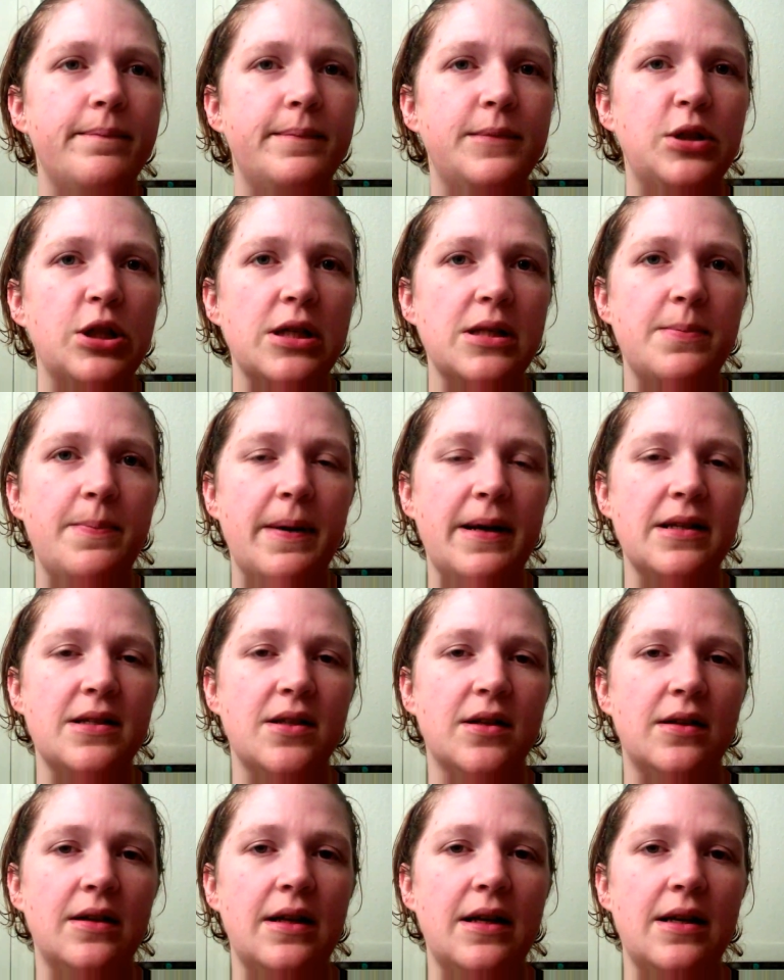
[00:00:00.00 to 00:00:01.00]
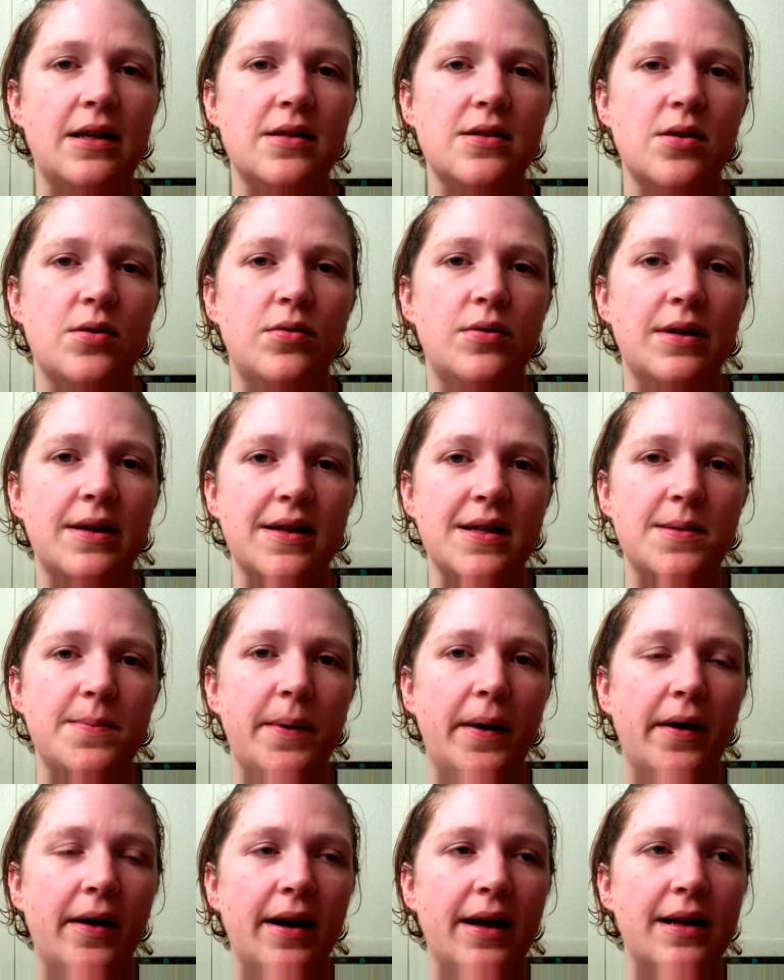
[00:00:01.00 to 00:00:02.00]
just based on his own
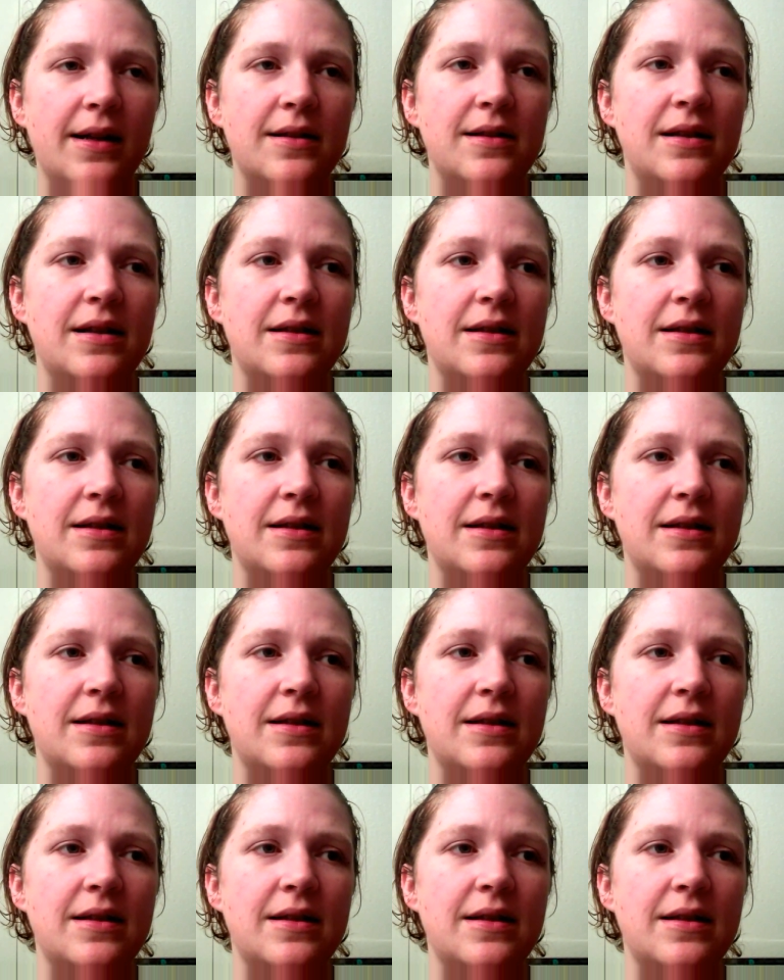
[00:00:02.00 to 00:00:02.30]
experience.